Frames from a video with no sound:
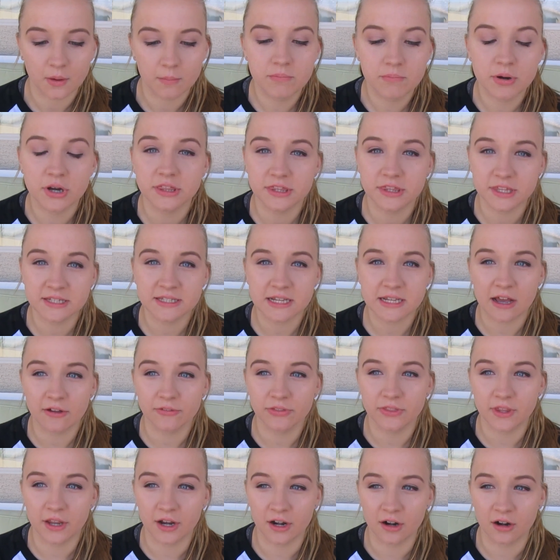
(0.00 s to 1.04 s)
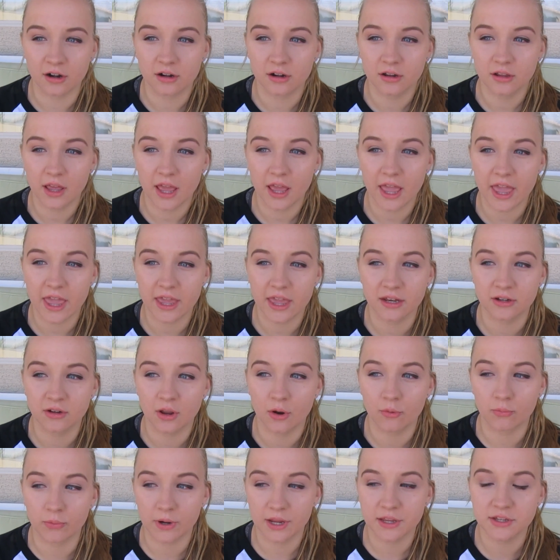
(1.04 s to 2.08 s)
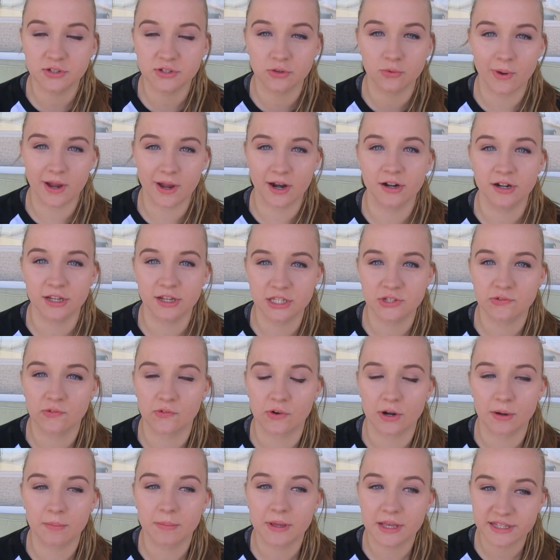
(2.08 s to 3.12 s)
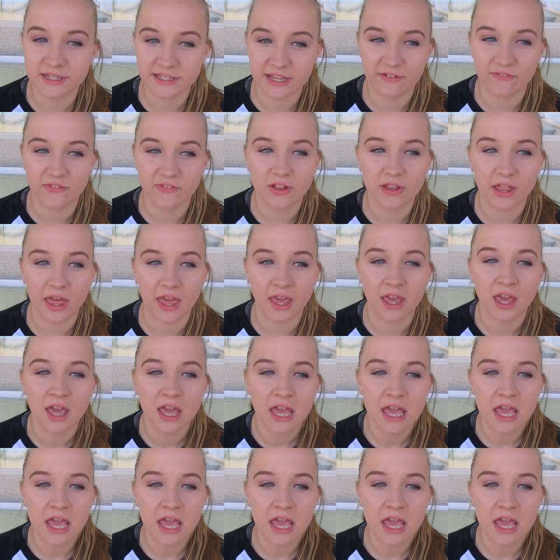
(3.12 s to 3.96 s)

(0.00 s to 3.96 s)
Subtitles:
put this out there and raise awareness for it, because I feel like